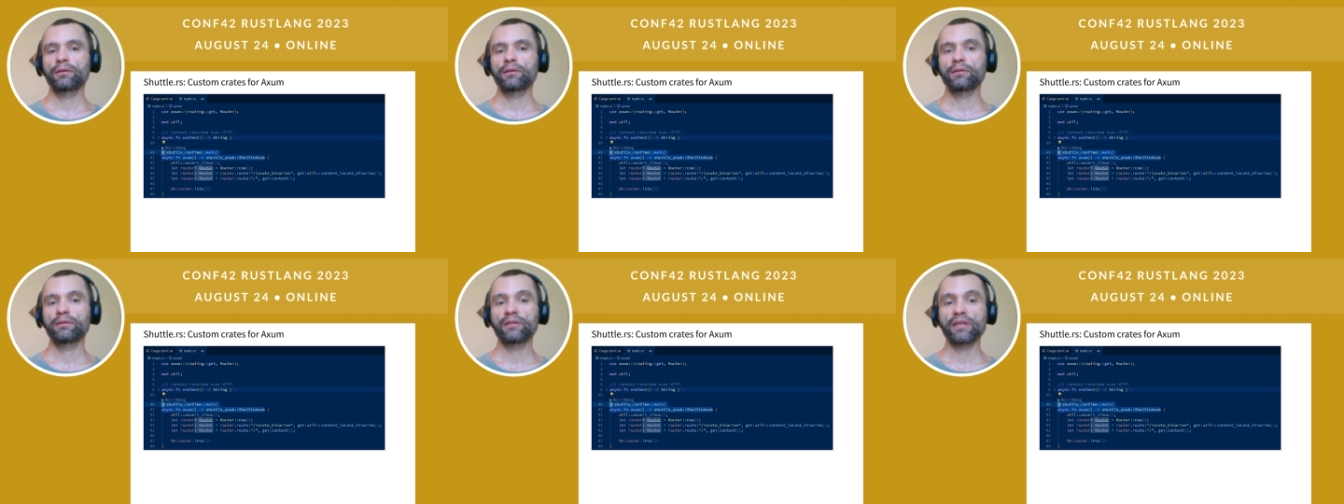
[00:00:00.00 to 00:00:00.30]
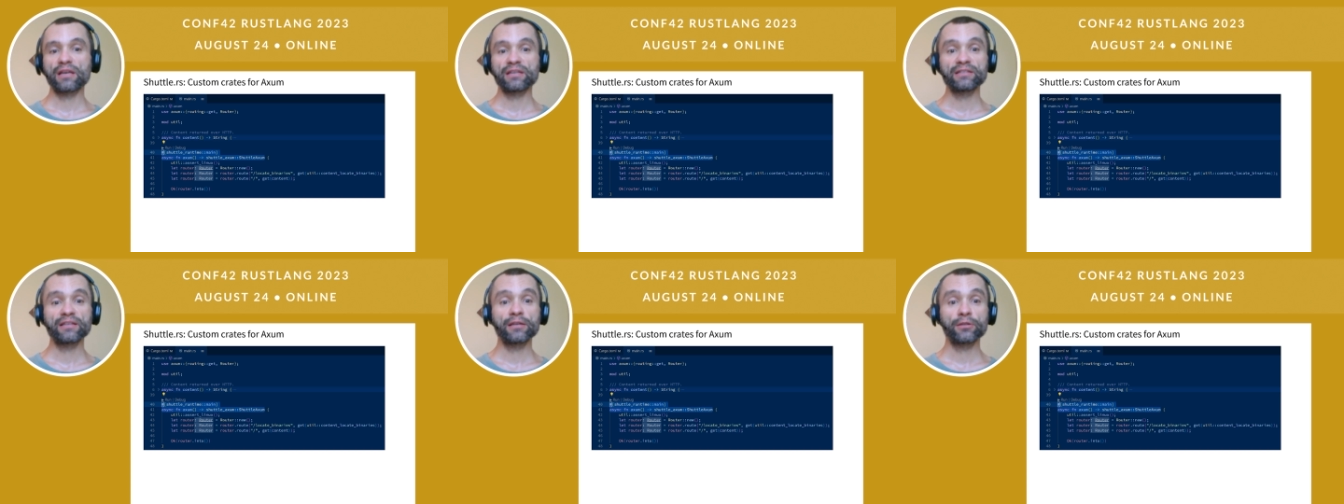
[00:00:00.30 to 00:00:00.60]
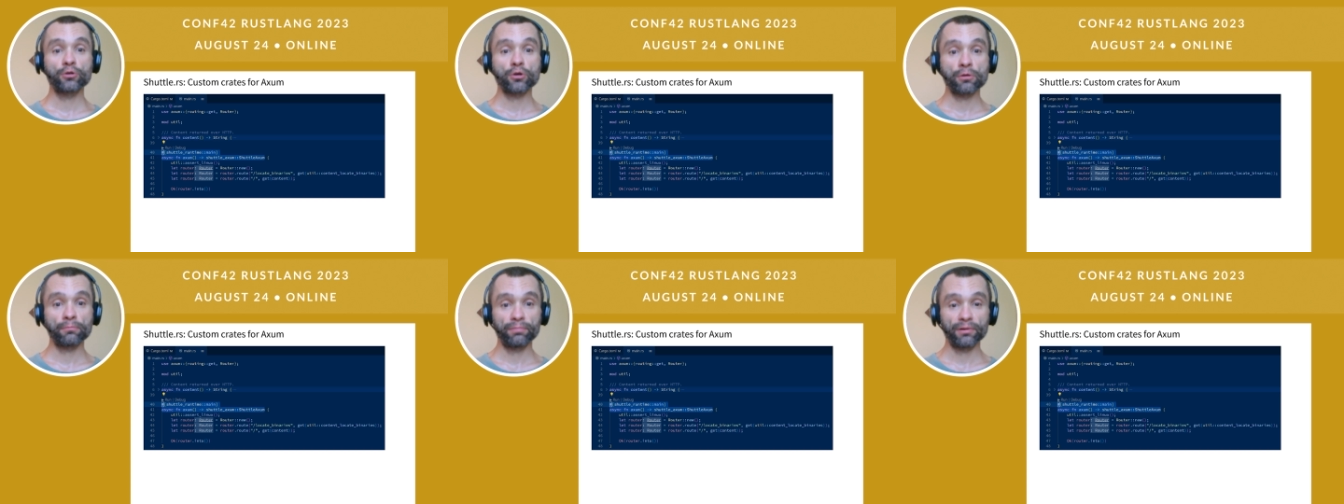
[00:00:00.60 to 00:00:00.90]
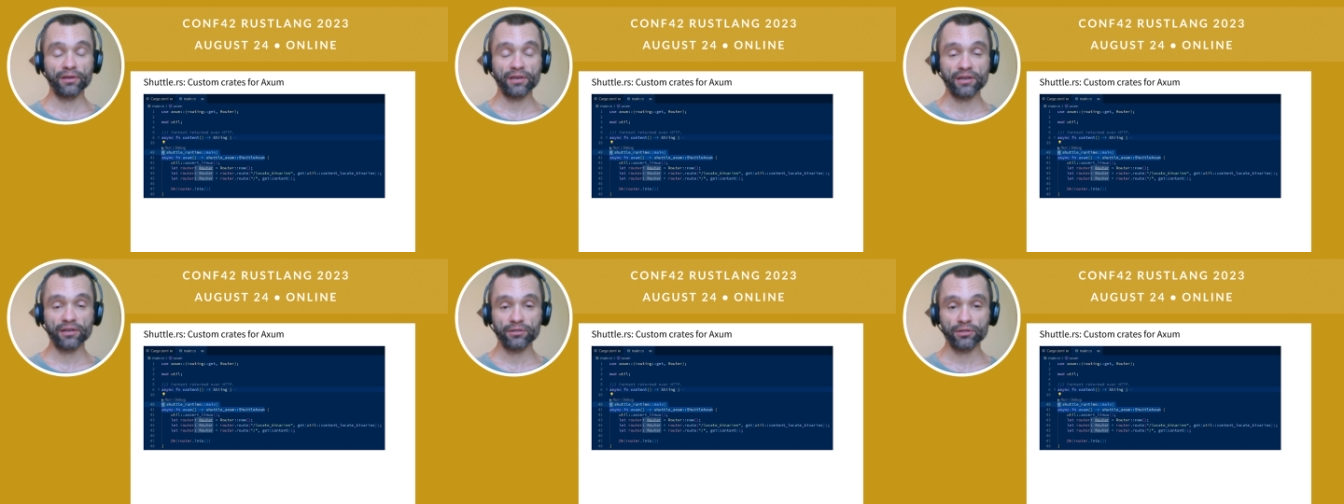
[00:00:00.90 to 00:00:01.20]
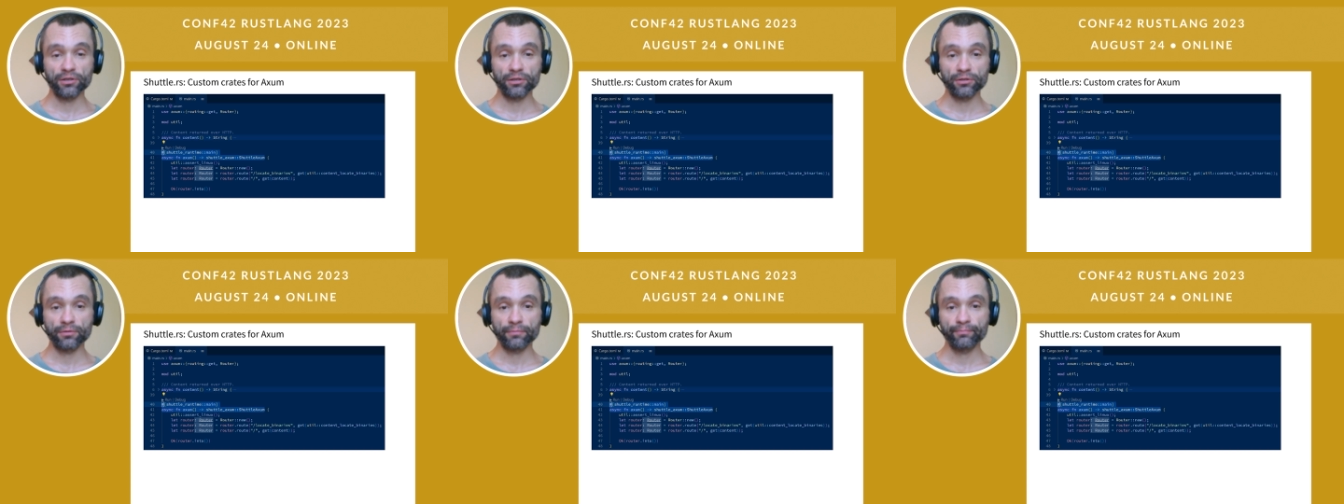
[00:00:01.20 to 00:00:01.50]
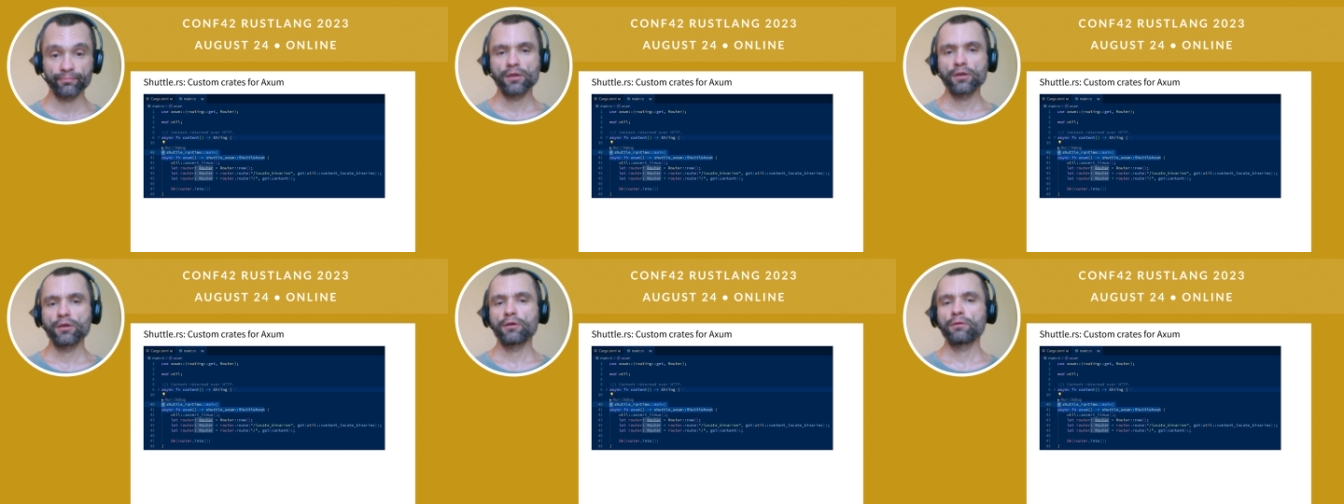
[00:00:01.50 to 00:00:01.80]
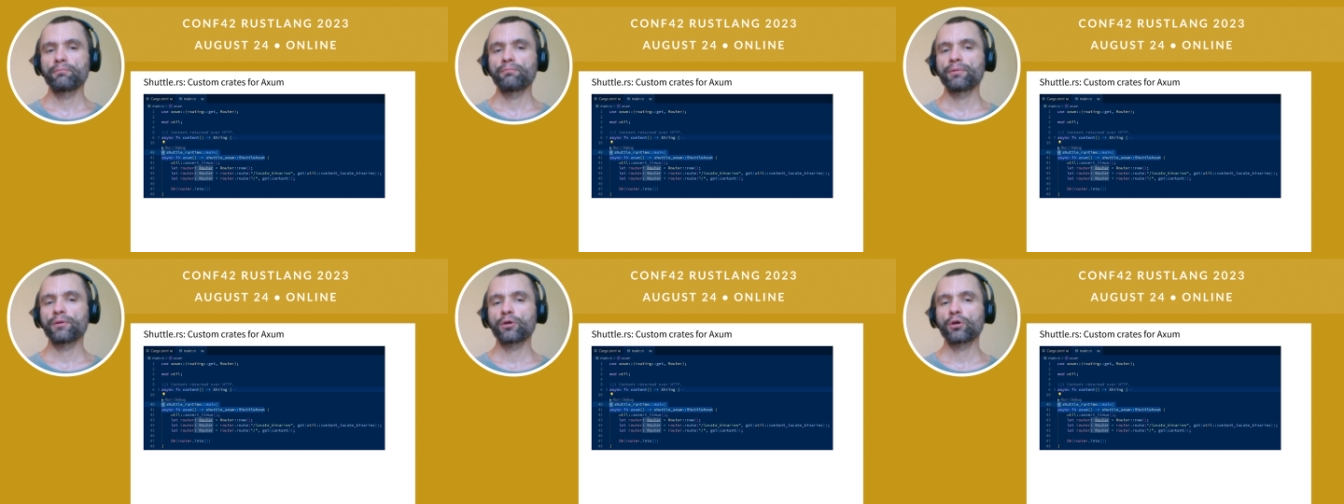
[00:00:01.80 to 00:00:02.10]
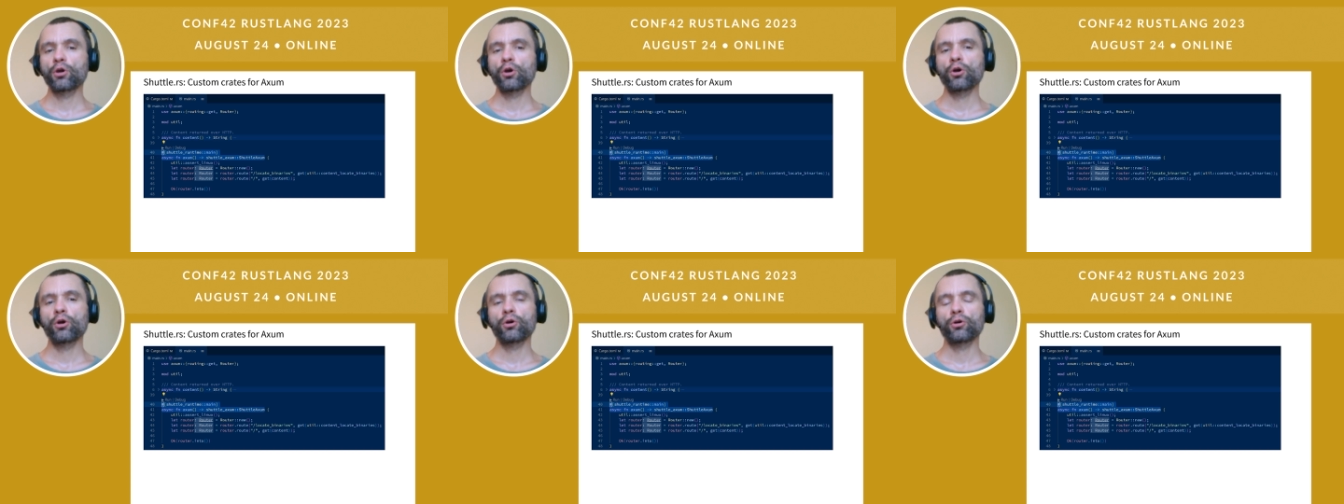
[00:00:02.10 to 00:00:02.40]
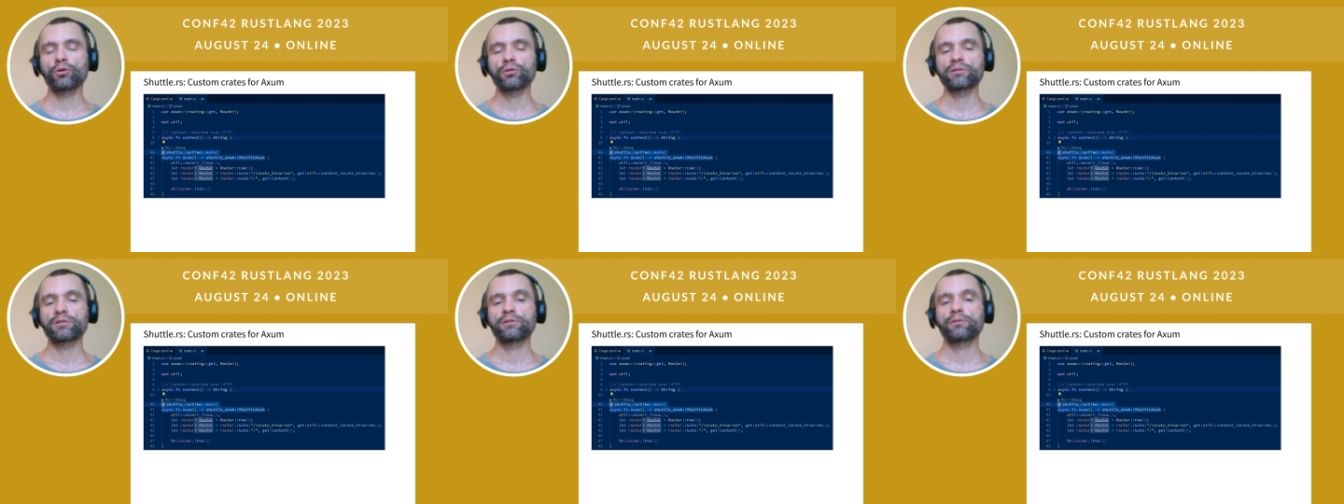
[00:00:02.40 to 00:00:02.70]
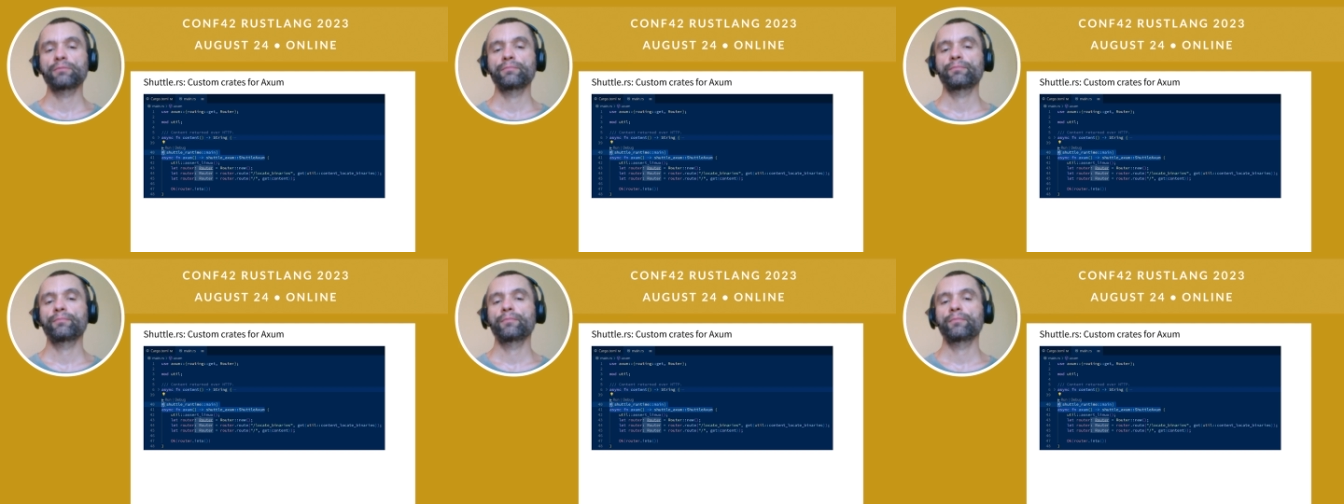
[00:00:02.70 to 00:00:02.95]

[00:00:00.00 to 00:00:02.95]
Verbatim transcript: does get complicated, because